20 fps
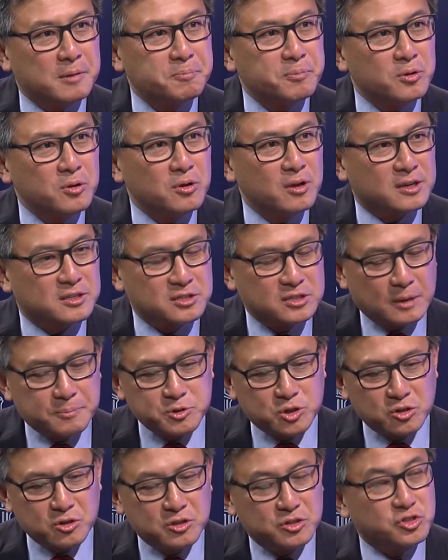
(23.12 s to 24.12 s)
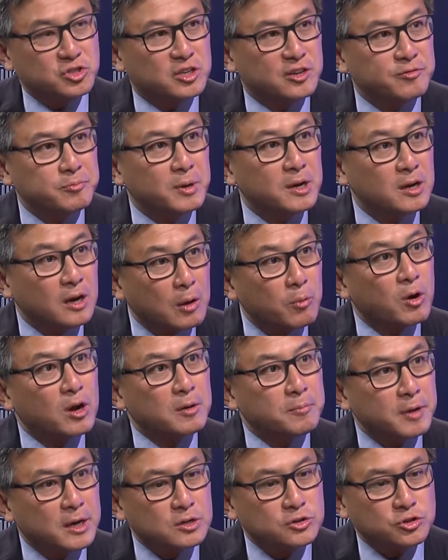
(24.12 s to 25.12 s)
those goals? A discussion
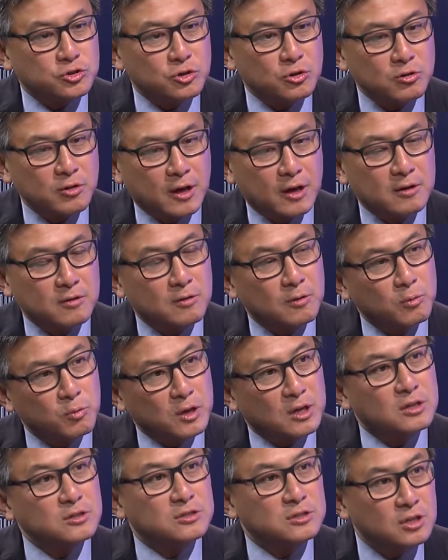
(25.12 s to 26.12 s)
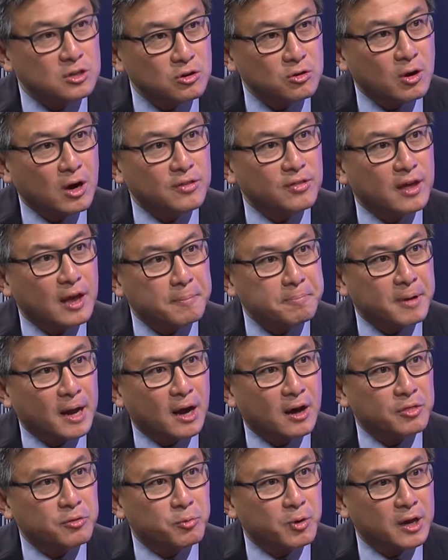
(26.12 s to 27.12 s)
with candidate for governor, State Treasurer
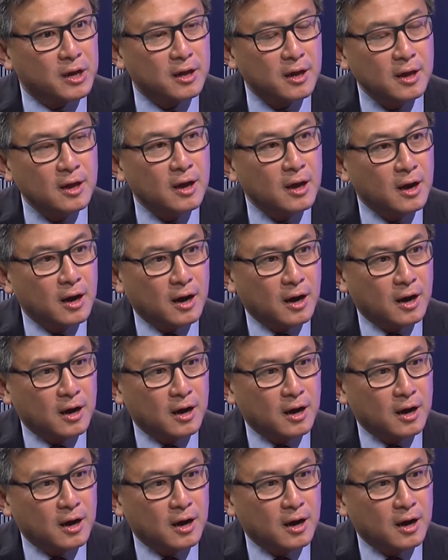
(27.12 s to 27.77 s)
John Chiang.